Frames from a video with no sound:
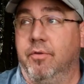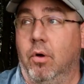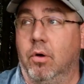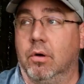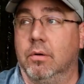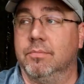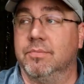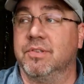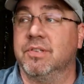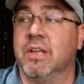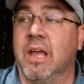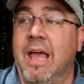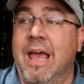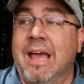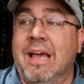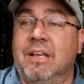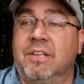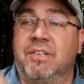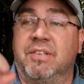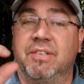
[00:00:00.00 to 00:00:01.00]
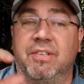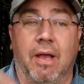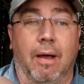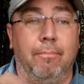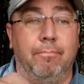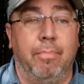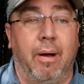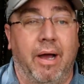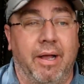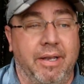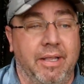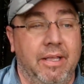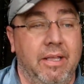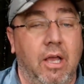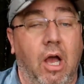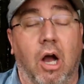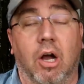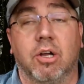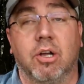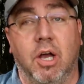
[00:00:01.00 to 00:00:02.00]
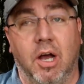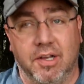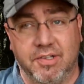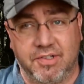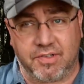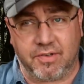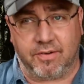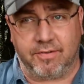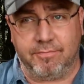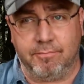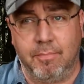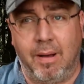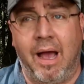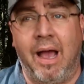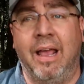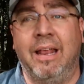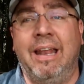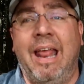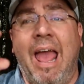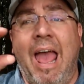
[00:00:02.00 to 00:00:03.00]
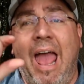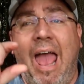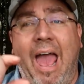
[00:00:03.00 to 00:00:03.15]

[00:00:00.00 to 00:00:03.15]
forums, somebody, a customer of mine,